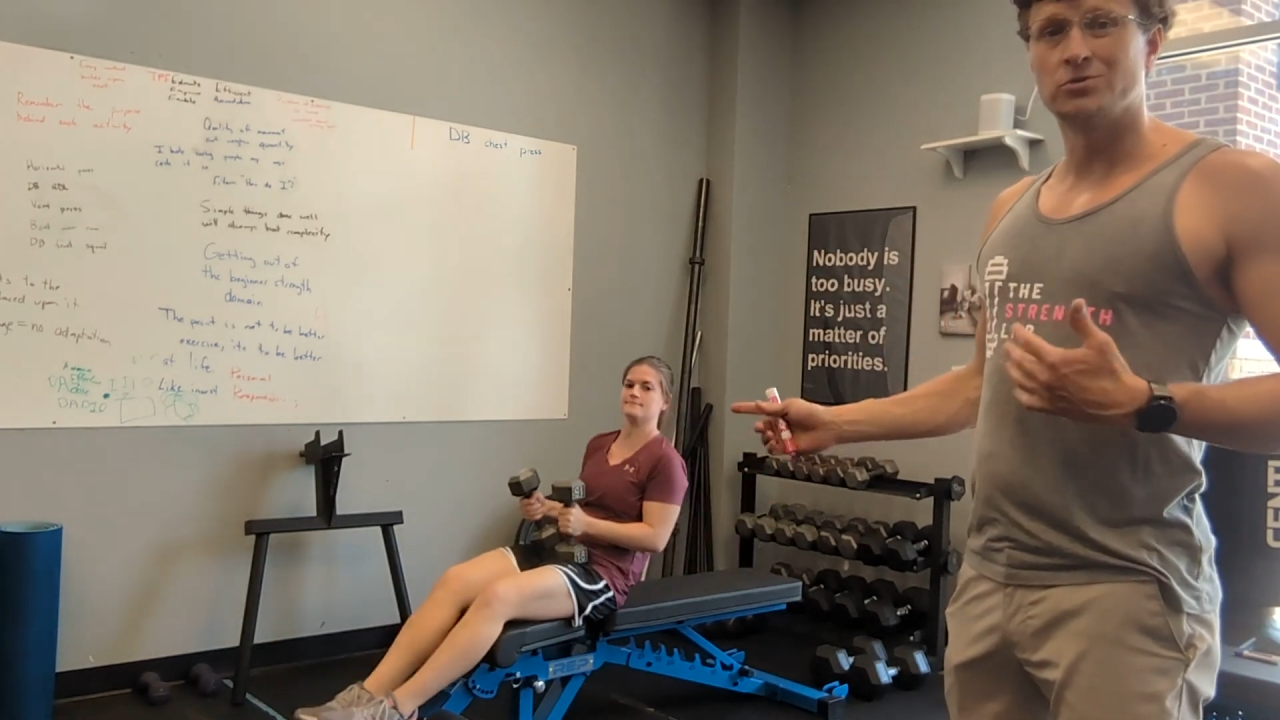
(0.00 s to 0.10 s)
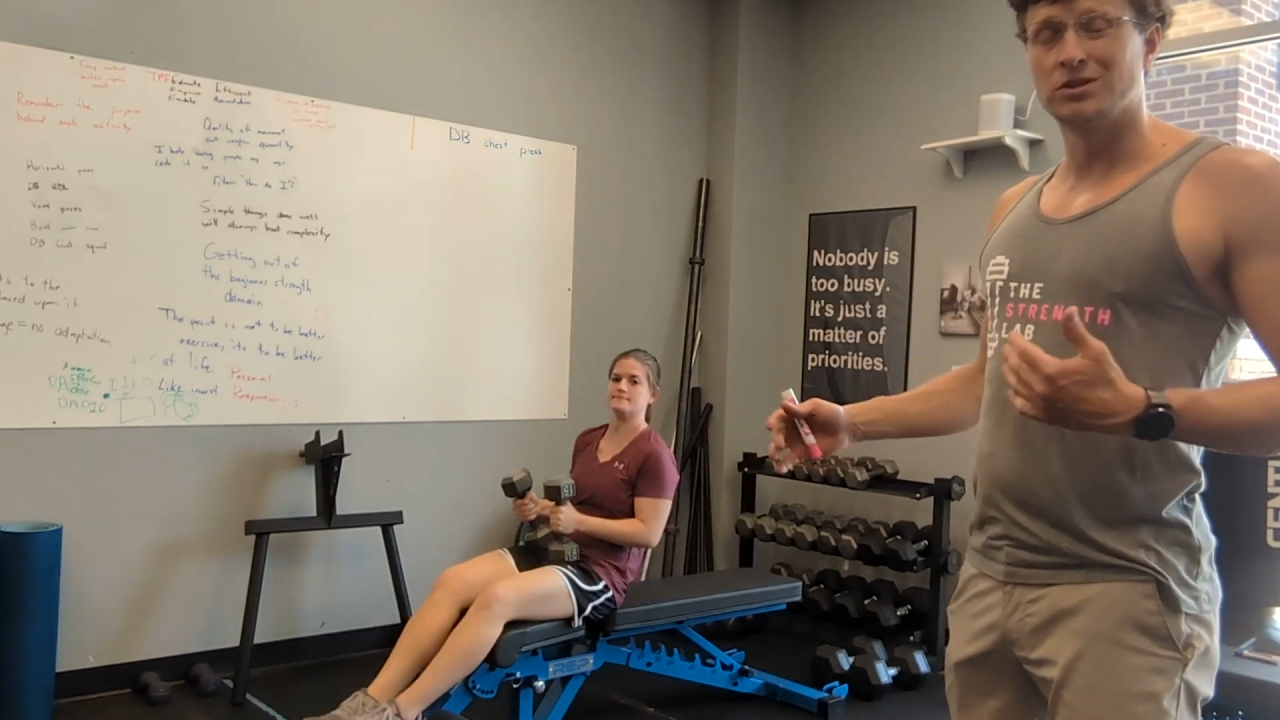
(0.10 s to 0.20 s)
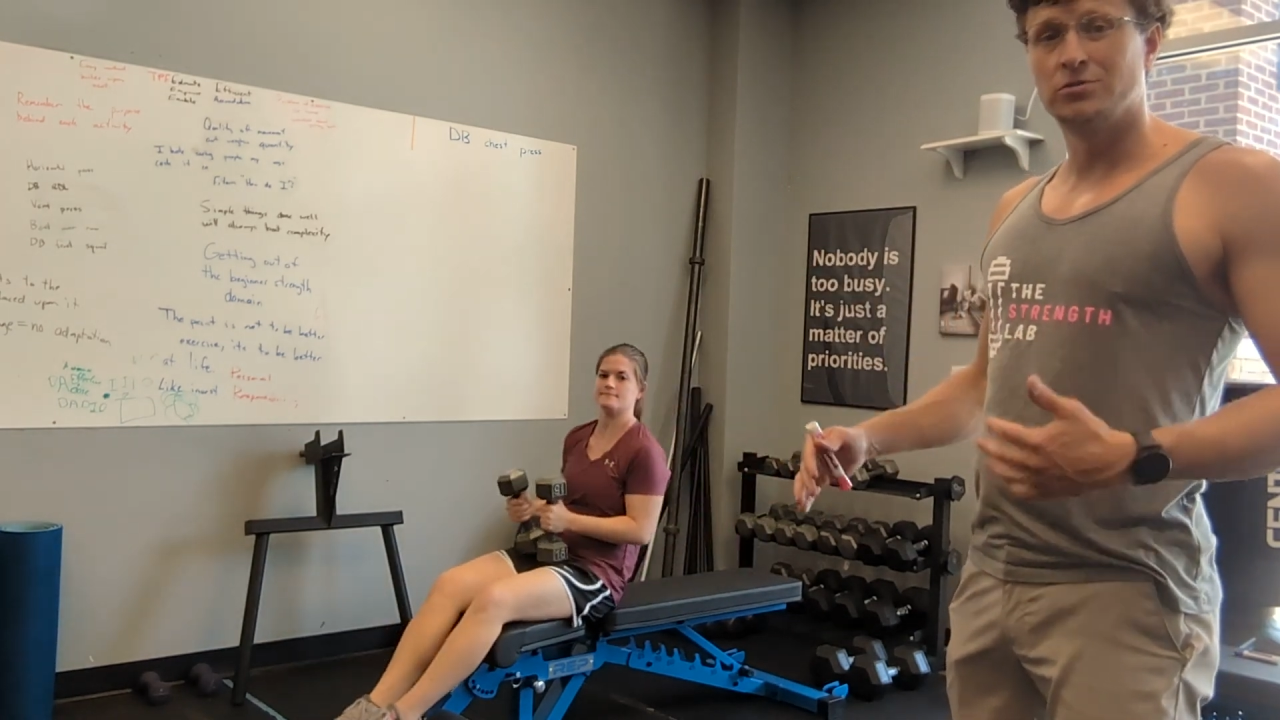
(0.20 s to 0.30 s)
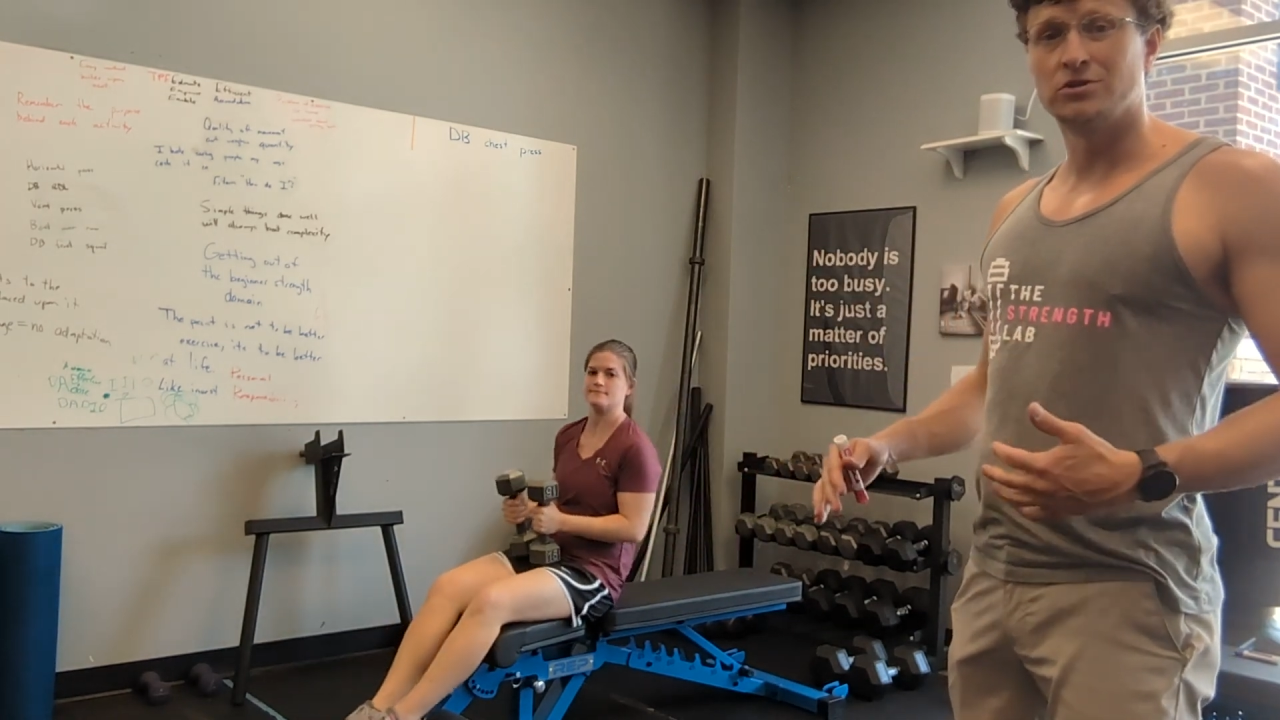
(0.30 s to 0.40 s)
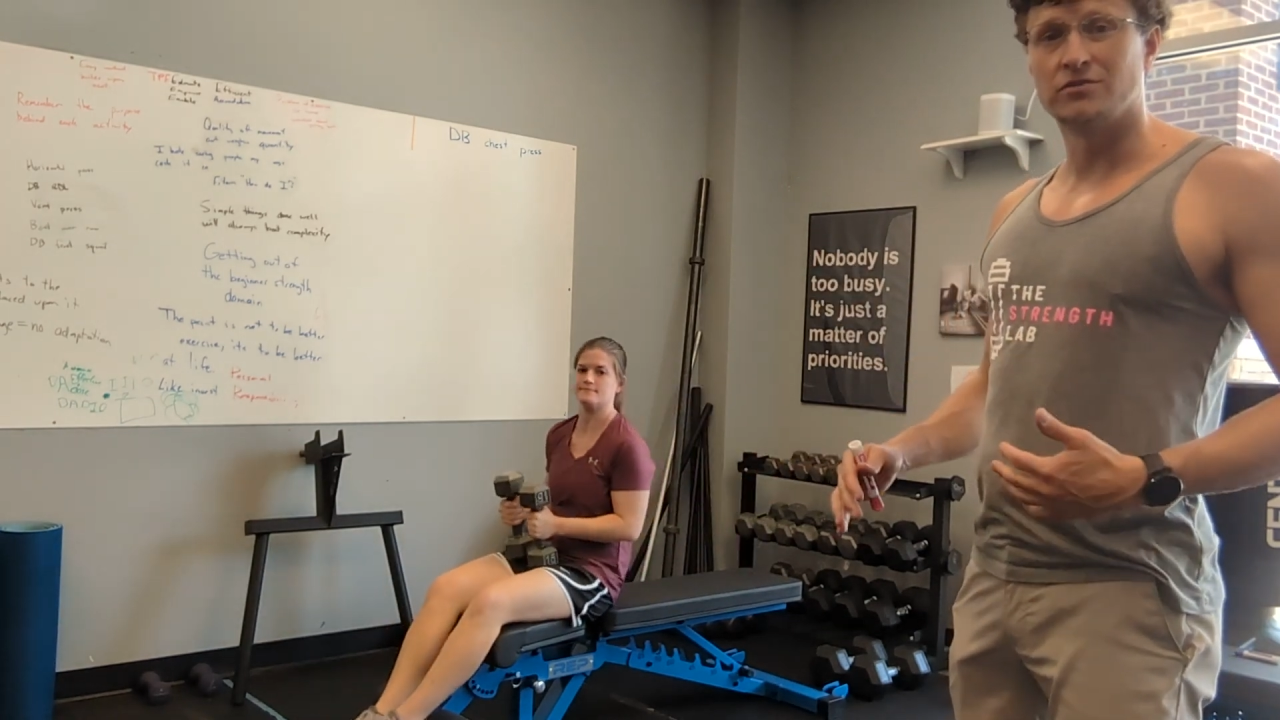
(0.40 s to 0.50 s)
when
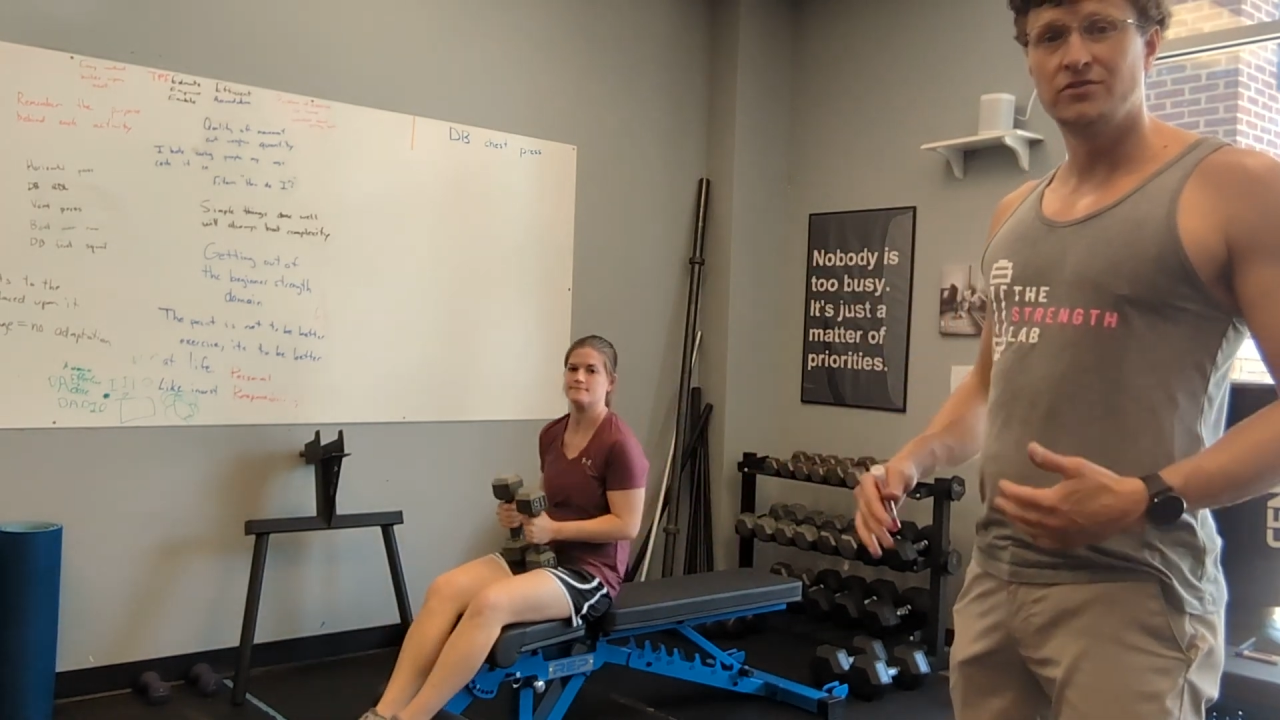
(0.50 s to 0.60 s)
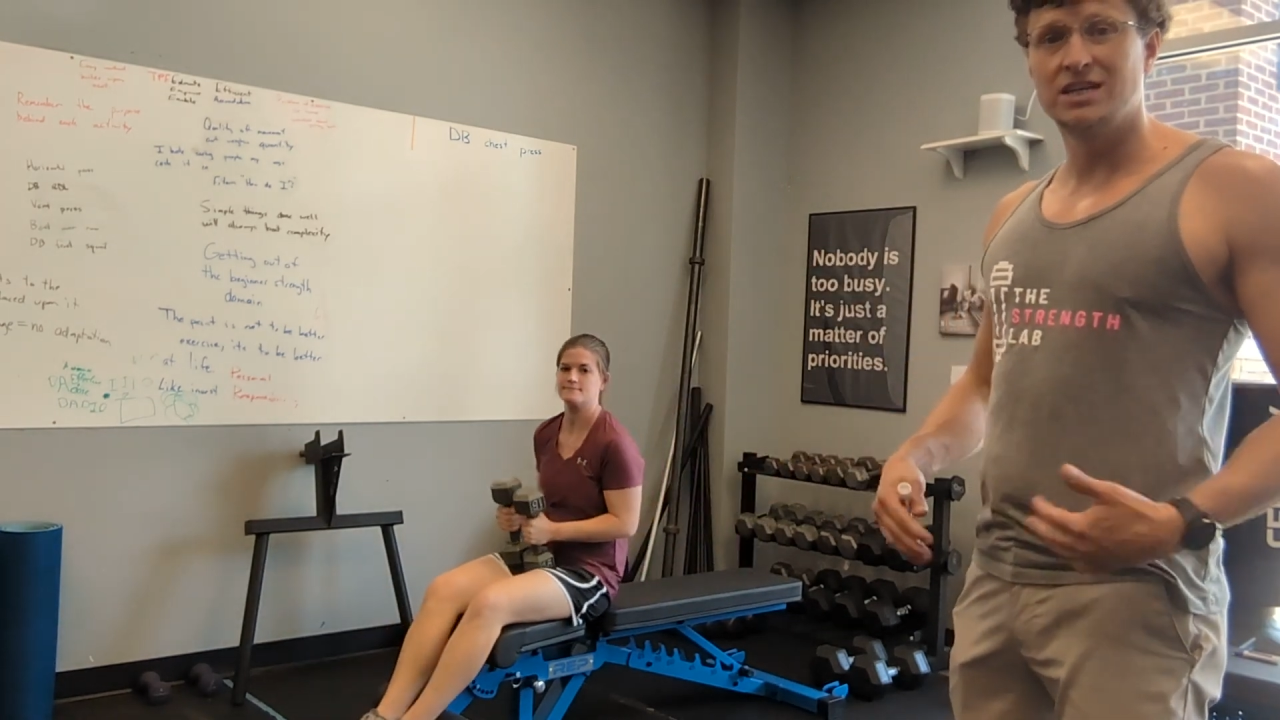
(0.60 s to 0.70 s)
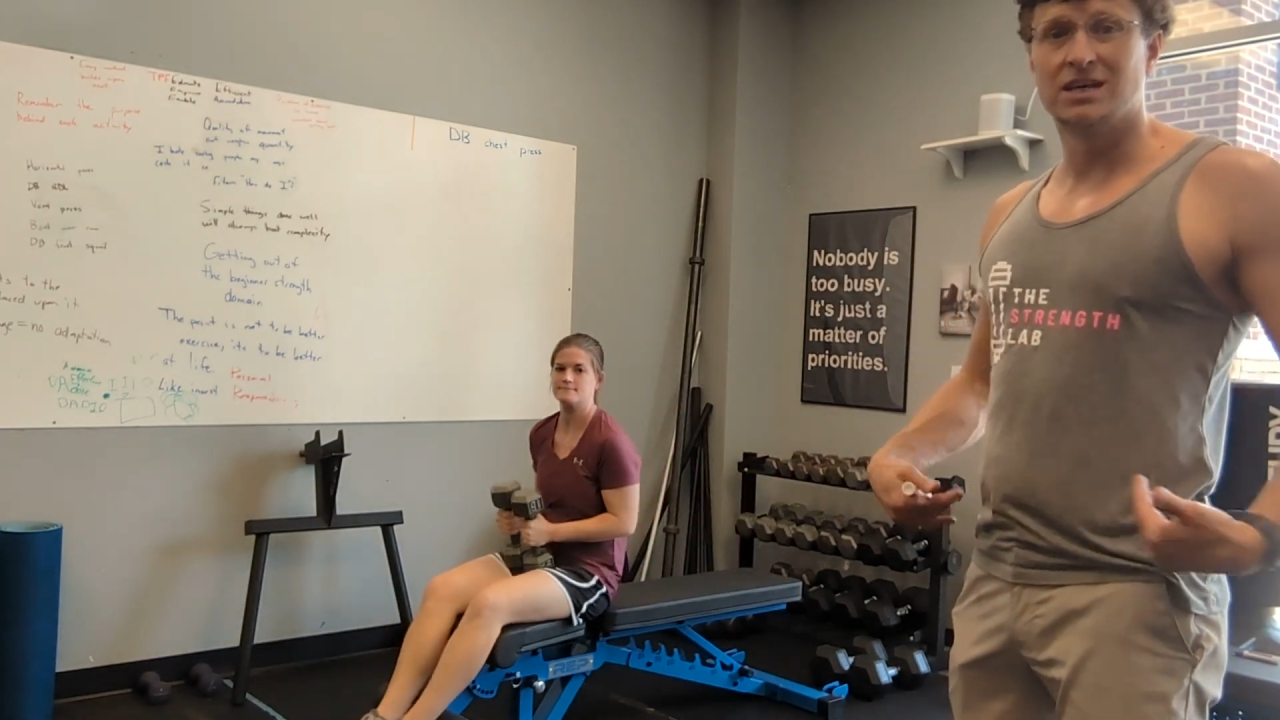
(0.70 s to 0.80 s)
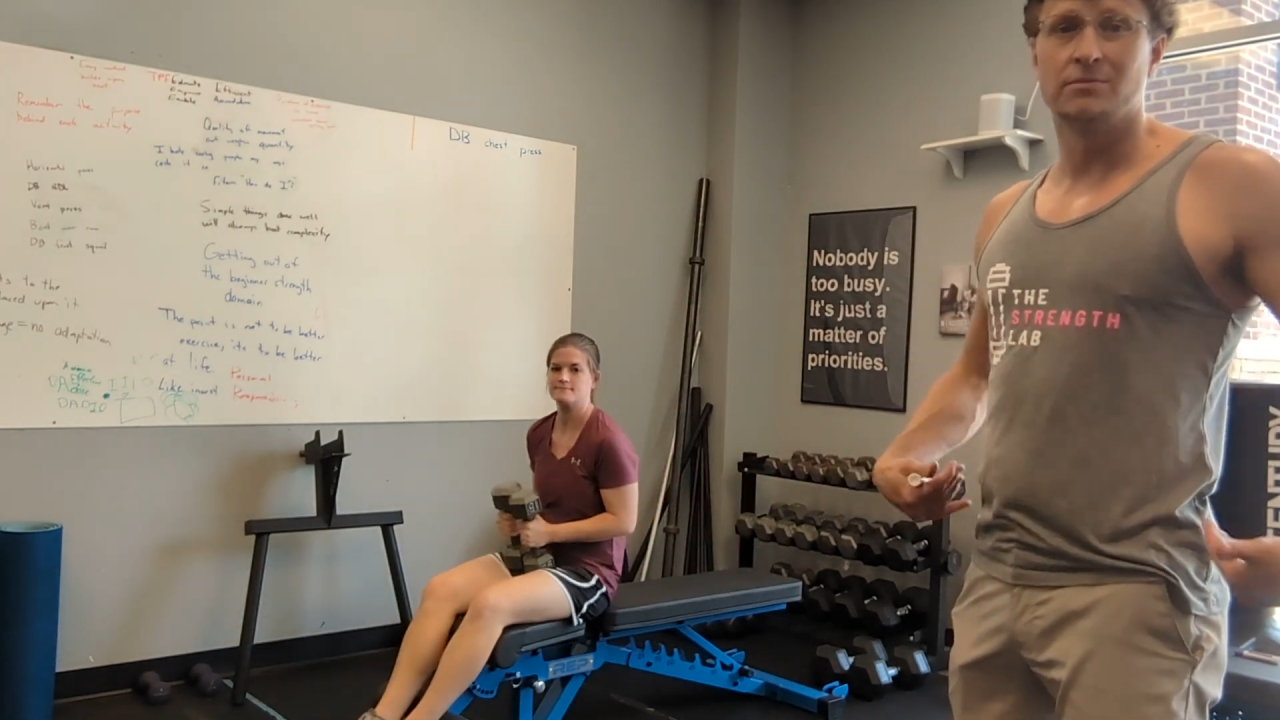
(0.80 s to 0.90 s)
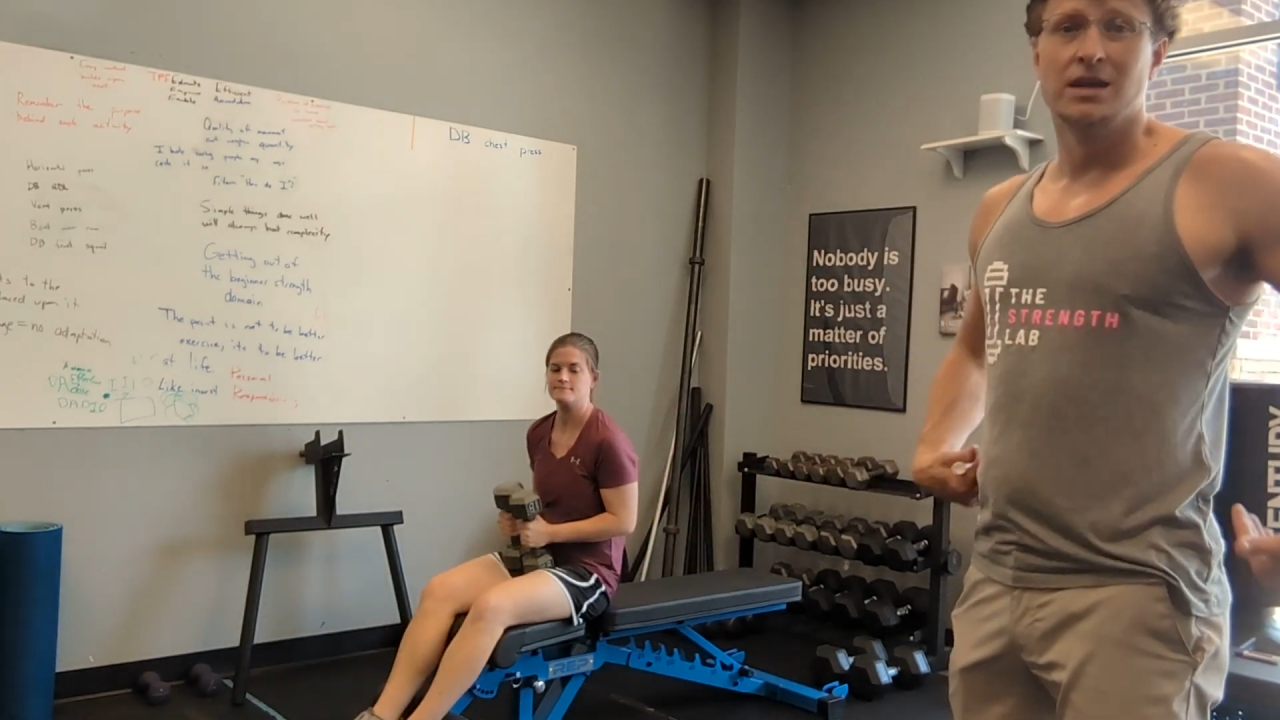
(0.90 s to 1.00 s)
they put their feet
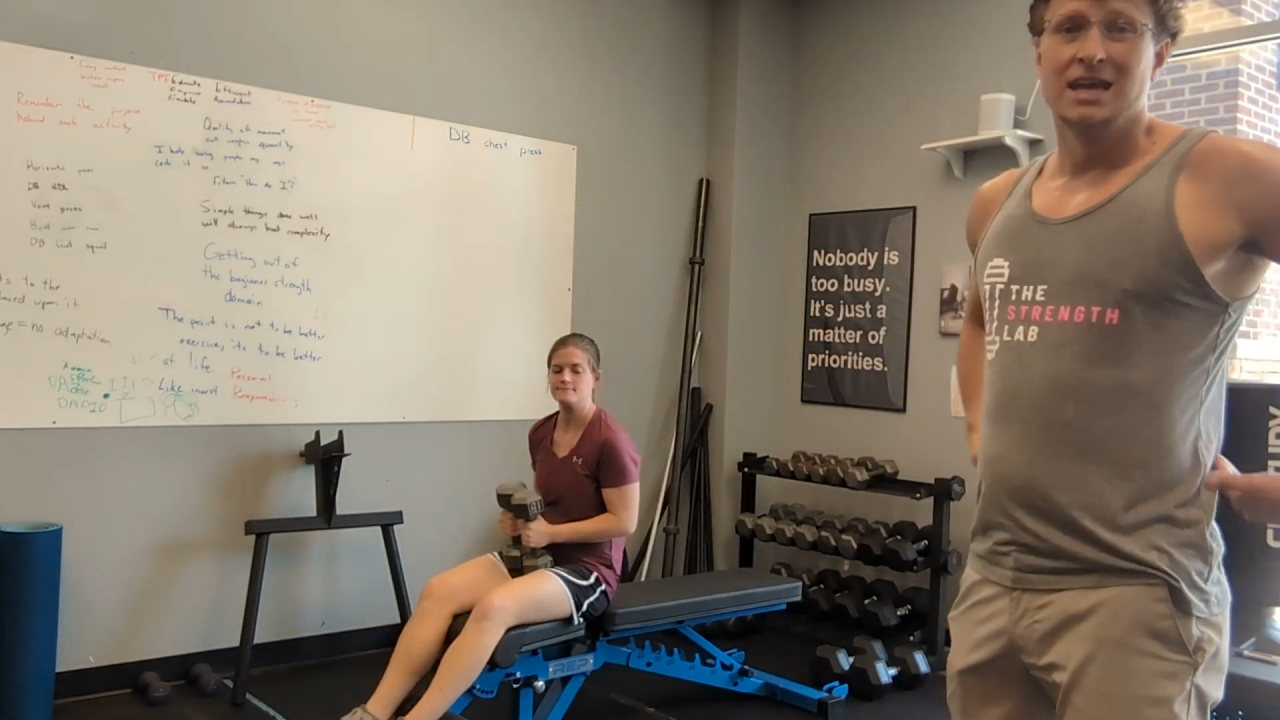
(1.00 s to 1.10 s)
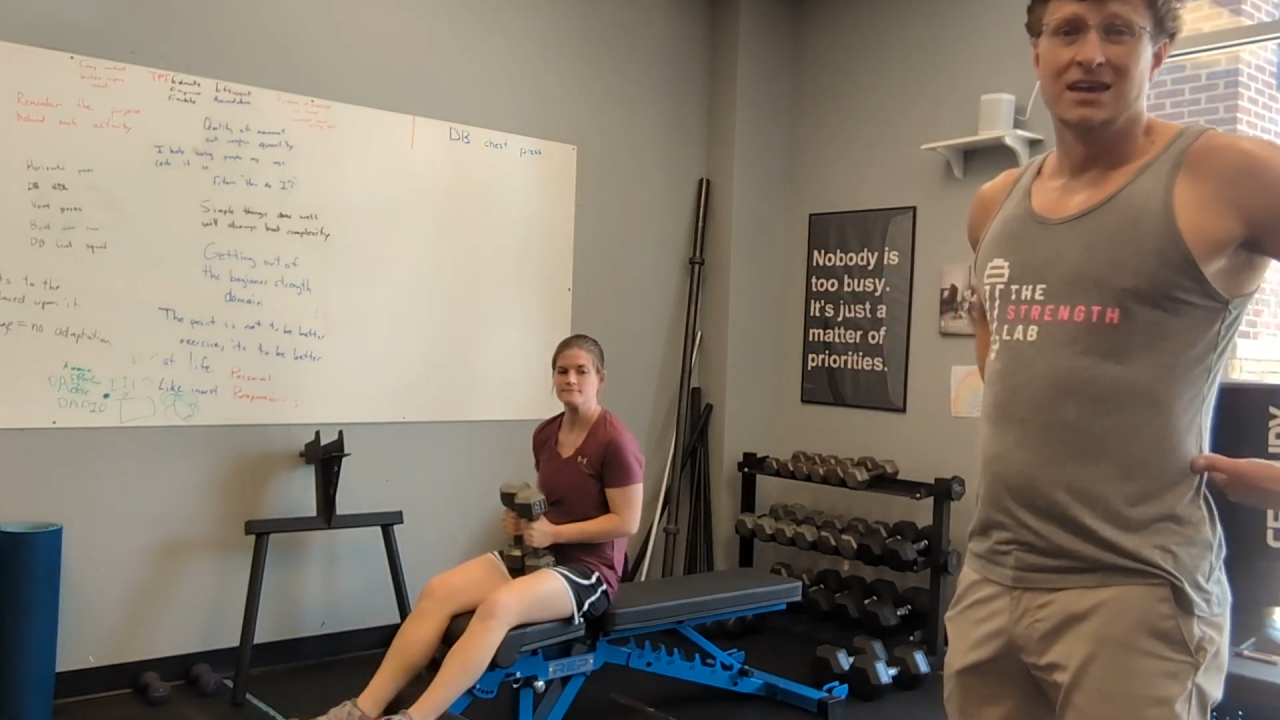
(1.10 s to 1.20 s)
up,